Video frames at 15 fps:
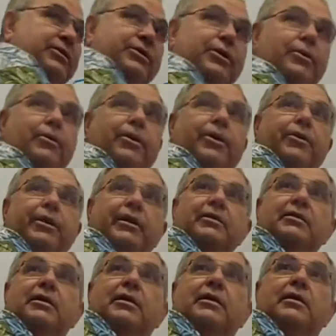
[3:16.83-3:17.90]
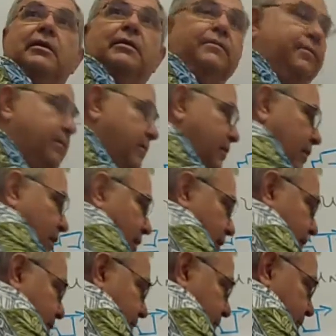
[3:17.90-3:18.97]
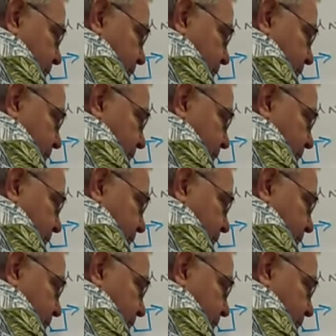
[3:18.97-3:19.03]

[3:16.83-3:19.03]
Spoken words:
0 here, yes? Yeah.